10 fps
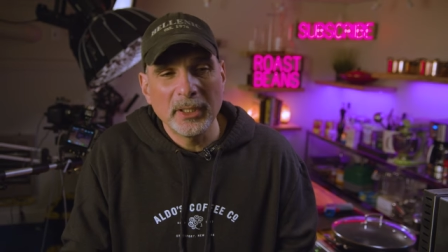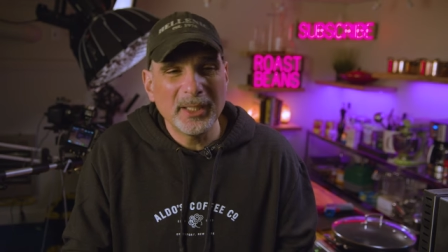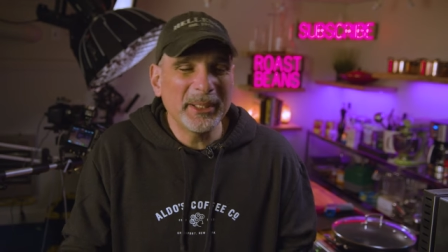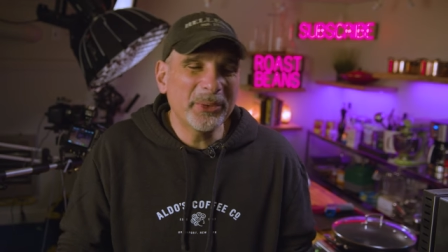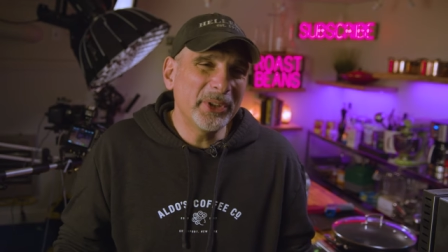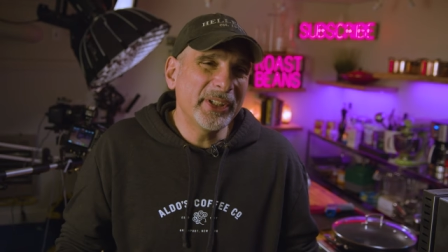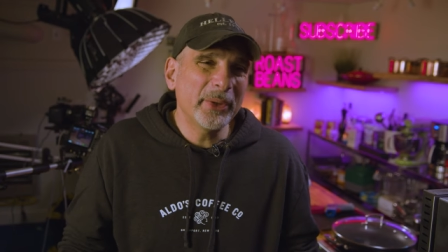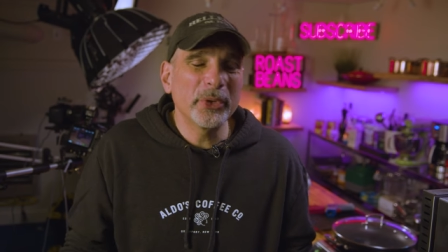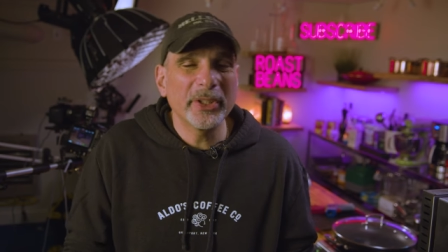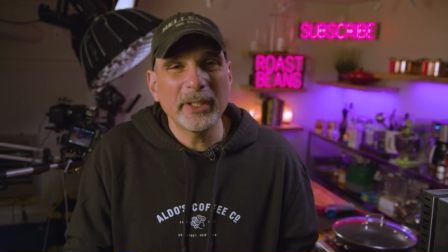And I'm like, "Well,
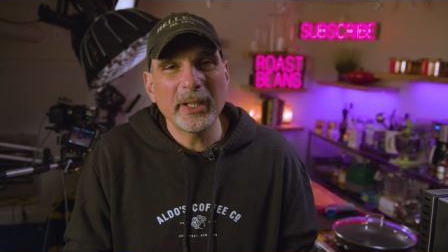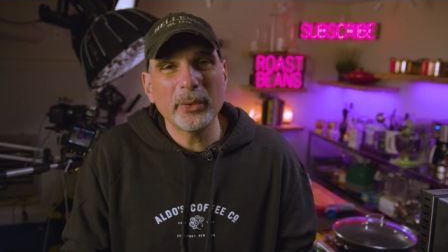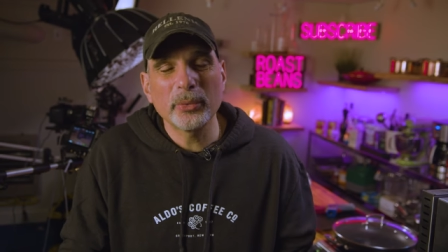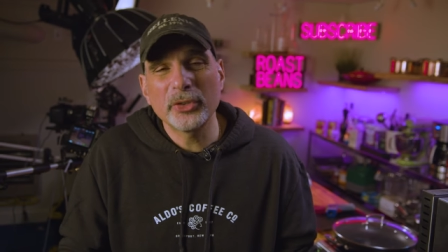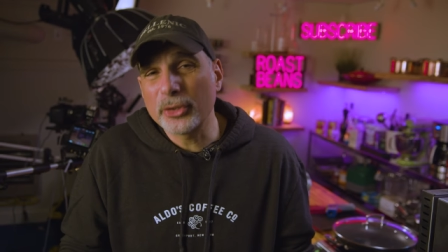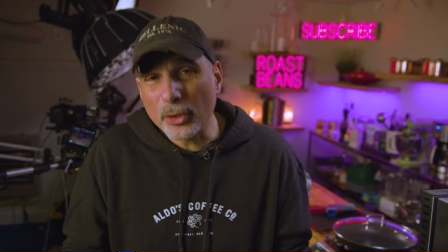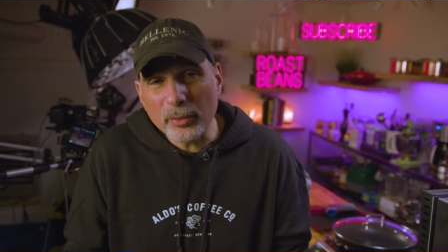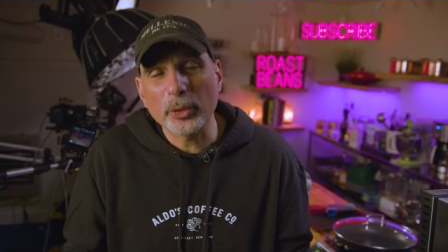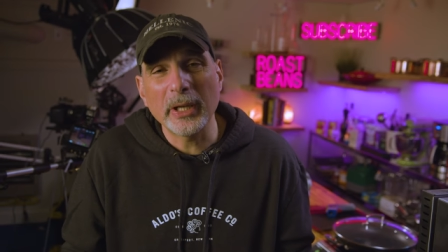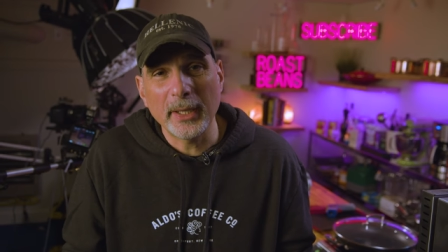not really. I don't
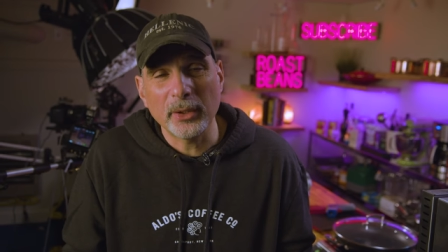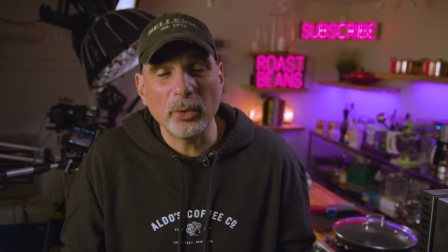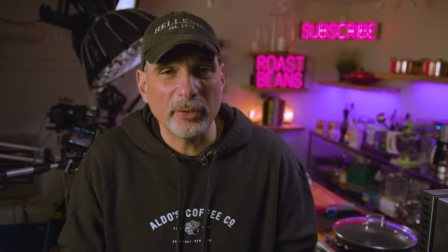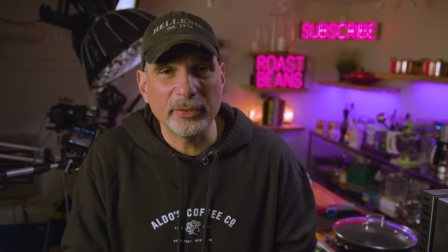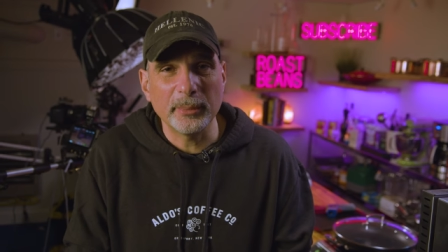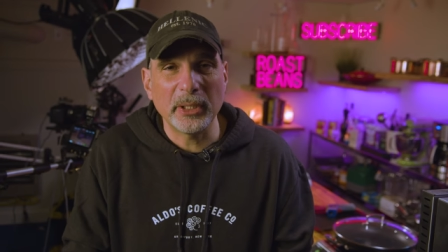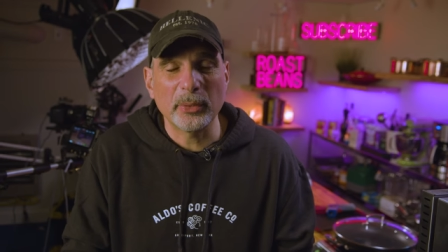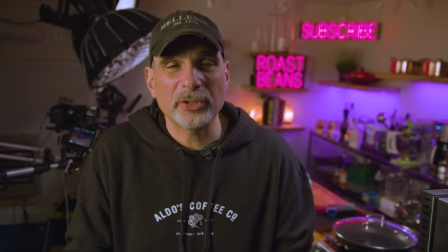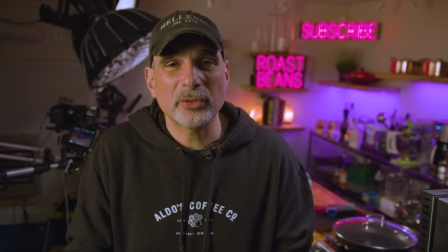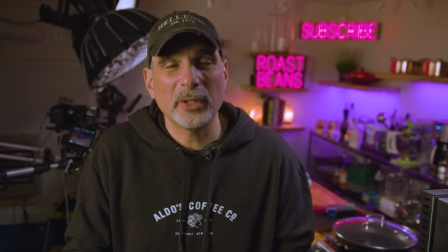serve organic coffee in my
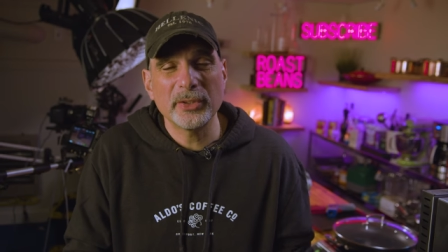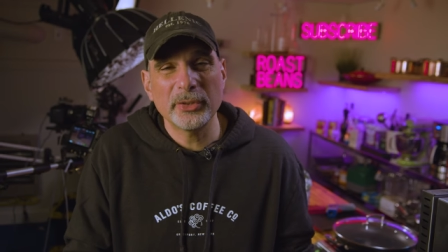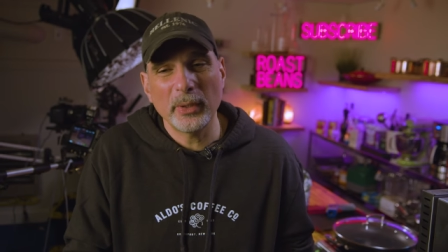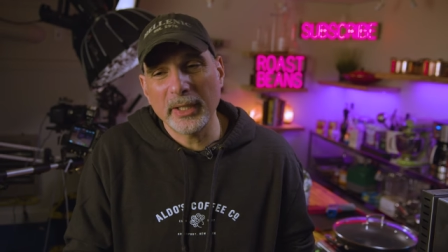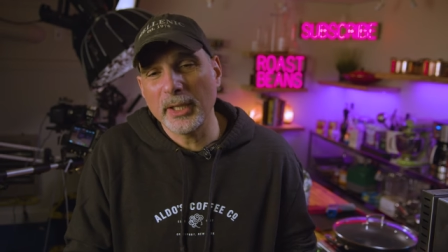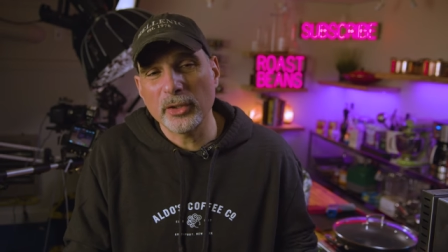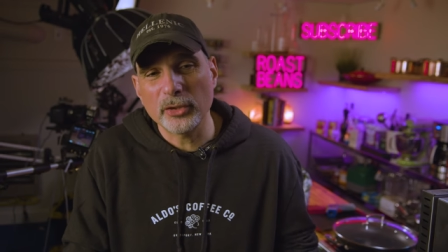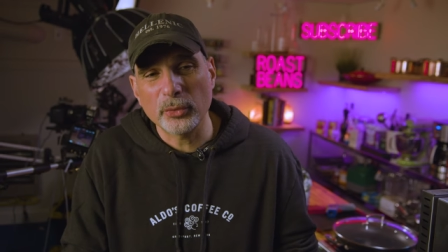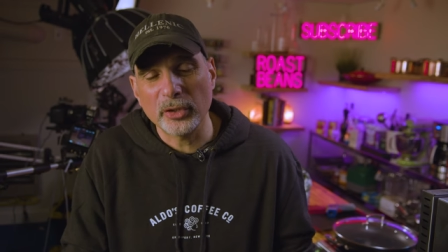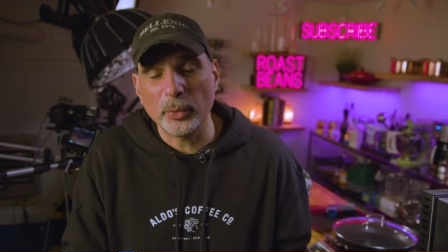restaurant, so I kind of
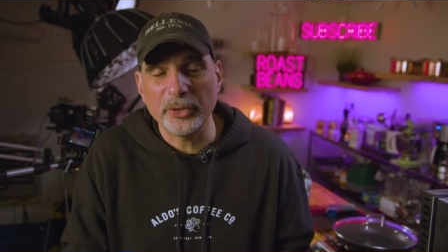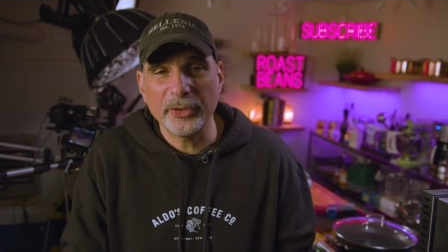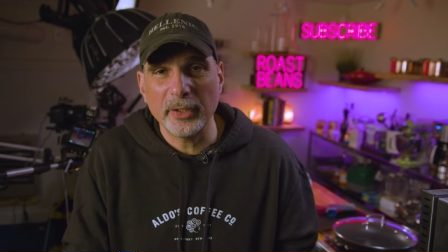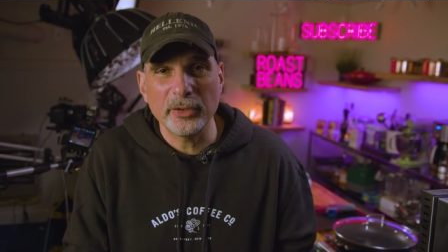just drink what's there."